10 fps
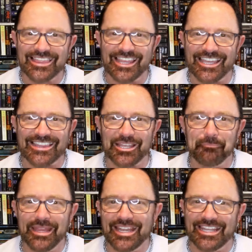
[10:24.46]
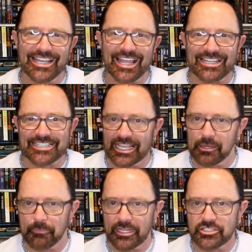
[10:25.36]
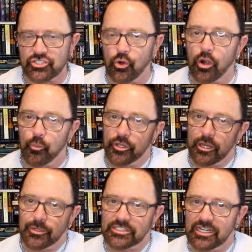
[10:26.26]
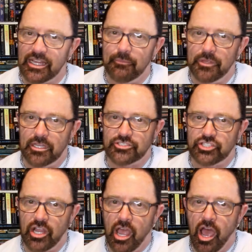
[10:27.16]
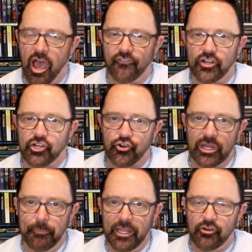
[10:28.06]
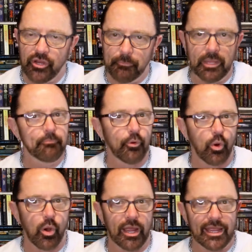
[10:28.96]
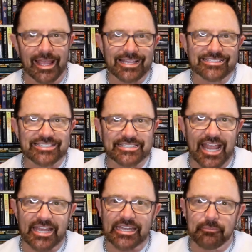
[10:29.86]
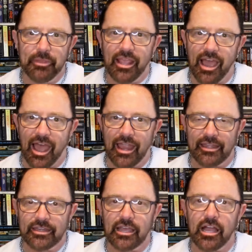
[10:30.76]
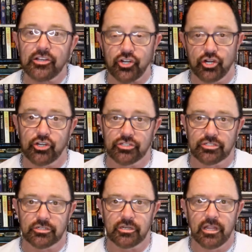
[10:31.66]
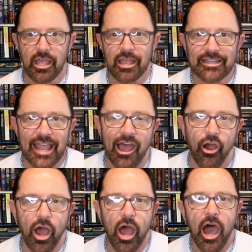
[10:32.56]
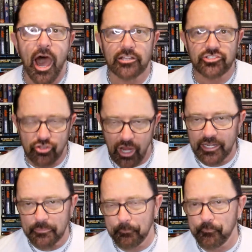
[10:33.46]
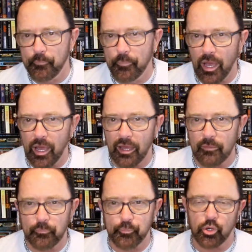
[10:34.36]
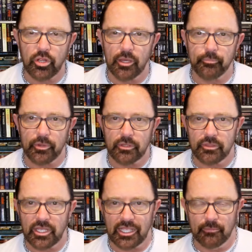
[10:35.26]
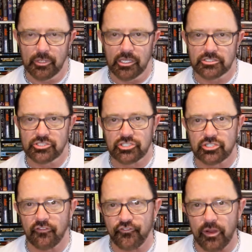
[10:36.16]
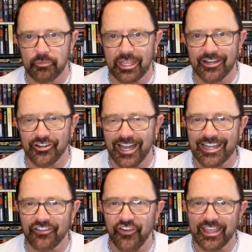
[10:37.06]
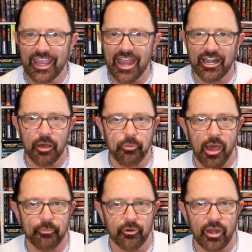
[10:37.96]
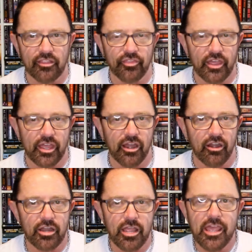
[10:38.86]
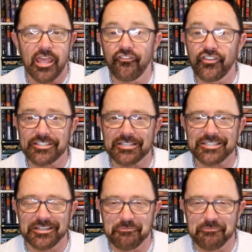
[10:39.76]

that the media had taken by storm where there was an image of a creepy boy standing behind a curtain. Now, I'll try to pull up the image from the internet, and if I can, I'll pop it right there. If it doesn't